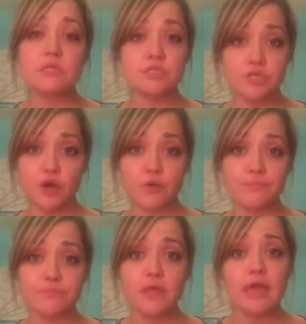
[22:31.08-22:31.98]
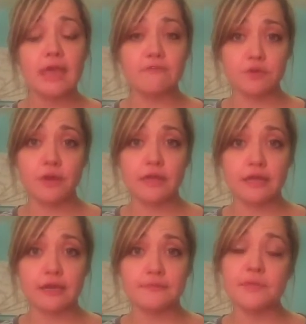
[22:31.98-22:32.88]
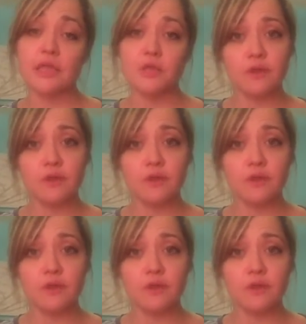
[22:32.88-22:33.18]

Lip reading: So if you are here and you